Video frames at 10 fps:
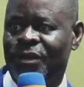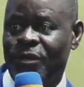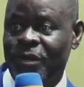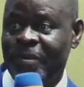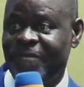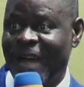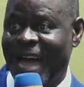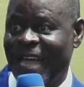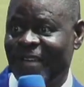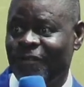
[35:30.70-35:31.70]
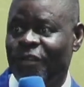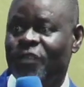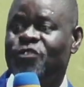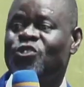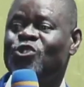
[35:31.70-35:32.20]
Number five,
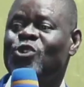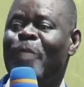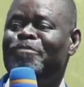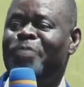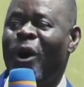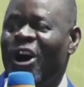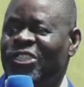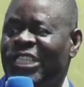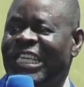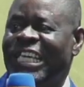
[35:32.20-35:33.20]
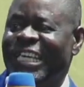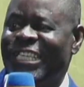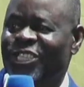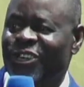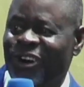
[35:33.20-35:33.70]
support
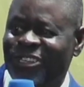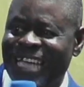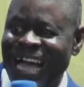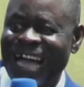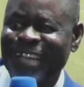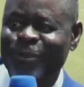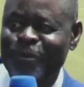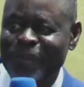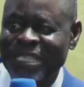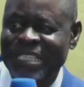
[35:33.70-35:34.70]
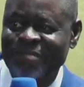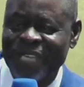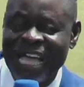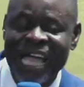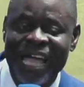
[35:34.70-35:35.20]
each other to persevere.